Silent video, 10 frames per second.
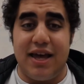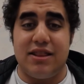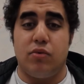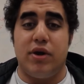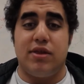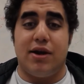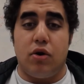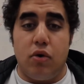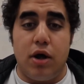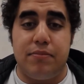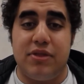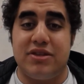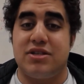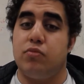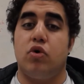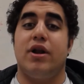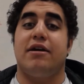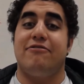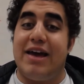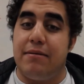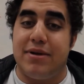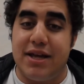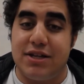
and the way they grow up, it's more like family.